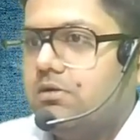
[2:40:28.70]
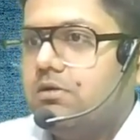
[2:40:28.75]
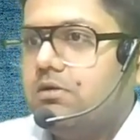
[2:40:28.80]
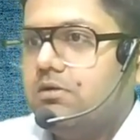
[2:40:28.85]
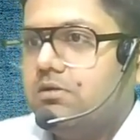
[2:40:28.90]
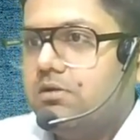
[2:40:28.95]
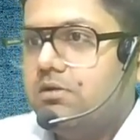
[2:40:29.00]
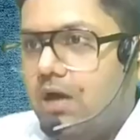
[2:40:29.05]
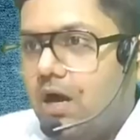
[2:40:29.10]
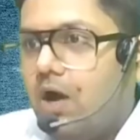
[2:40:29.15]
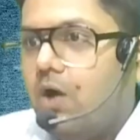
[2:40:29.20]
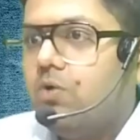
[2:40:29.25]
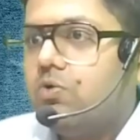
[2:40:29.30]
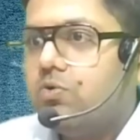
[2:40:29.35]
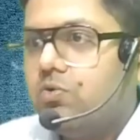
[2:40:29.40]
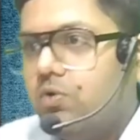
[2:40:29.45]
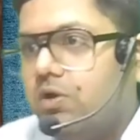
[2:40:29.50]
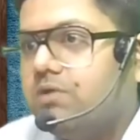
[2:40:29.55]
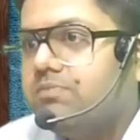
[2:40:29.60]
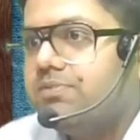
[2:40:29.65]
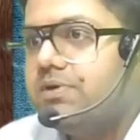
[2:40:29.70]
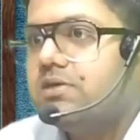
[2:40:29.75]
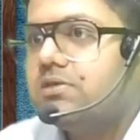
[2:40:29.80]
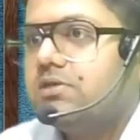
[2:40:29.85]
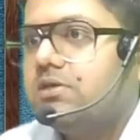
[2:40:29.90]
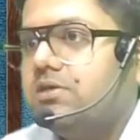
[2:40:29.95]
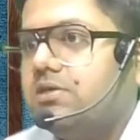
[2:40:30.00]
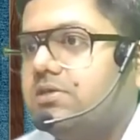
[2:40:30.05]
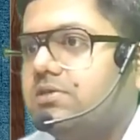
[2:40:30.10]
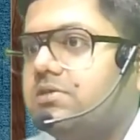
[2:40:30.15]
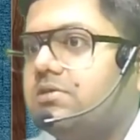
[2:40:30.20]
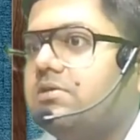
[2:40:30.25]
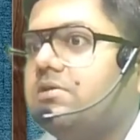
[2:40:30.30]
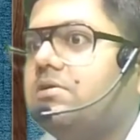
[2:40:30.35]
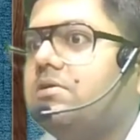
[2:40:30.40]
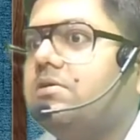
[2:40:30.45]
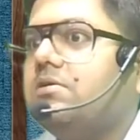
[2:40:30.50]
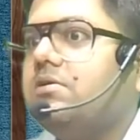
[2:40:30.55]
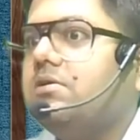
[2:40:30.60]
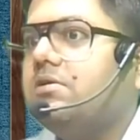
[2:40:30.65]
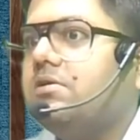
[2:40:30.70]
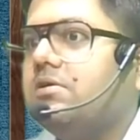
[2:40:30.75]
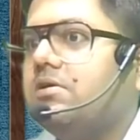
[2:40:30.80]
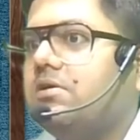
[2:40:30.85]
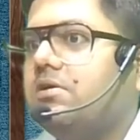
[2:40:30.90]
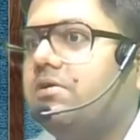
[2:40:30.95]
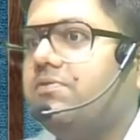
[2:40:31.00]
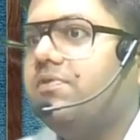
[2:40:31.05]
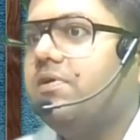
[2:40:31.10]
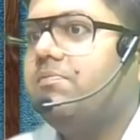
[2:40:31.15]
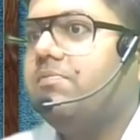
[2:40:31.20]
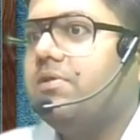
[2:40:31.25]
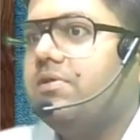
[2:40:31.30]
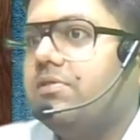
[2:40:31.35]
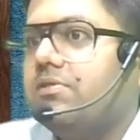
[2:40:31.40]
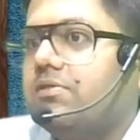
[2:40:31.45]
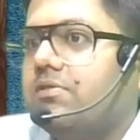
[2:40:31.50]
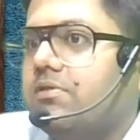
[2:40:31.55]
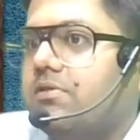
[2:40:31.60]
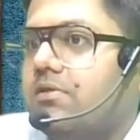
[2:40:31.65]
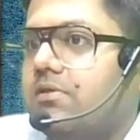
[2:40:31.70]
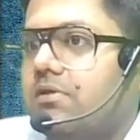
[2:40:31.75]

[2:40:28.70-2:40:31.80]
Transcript: the outgoing person is really, really famous.